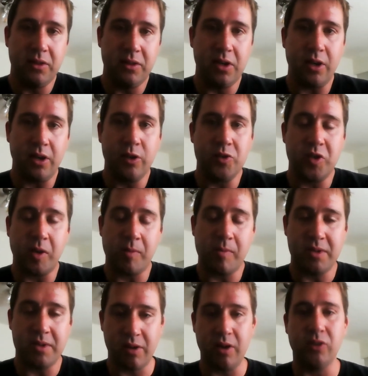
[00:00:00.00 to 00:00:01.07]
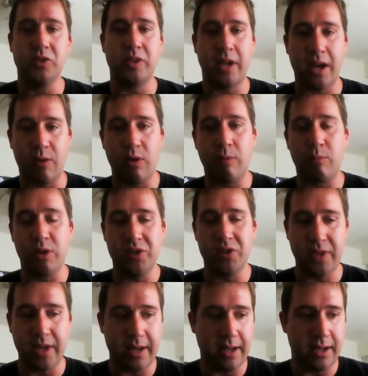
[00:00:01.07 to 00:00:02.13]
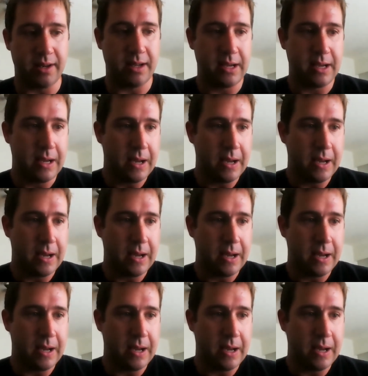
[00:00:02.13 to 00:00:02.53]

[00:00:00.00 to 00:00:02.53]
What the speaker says: the acoustic materials that I represented.